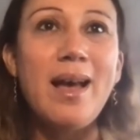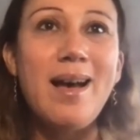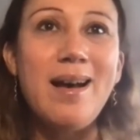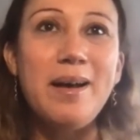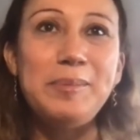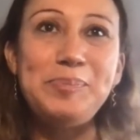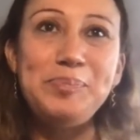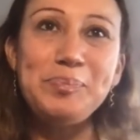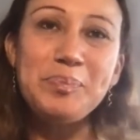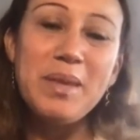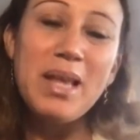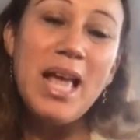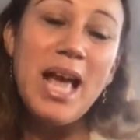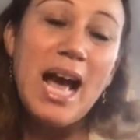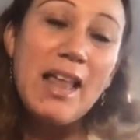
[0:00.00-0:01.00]
And
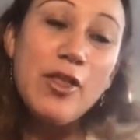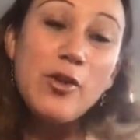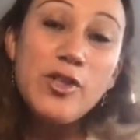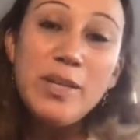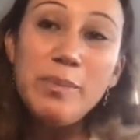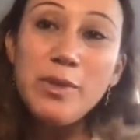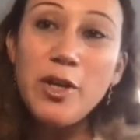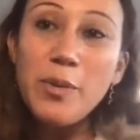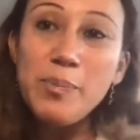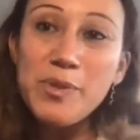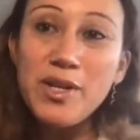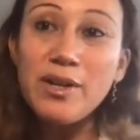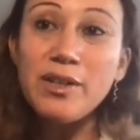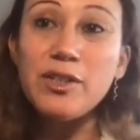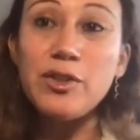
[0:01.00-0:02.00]
those
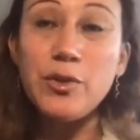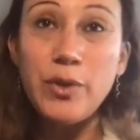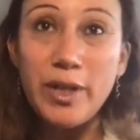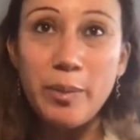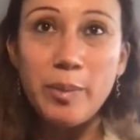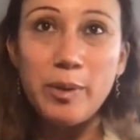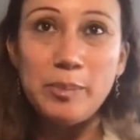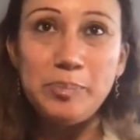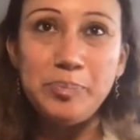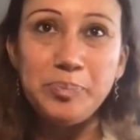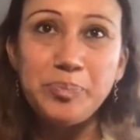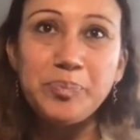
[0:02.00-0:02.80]
symptoms are treatable,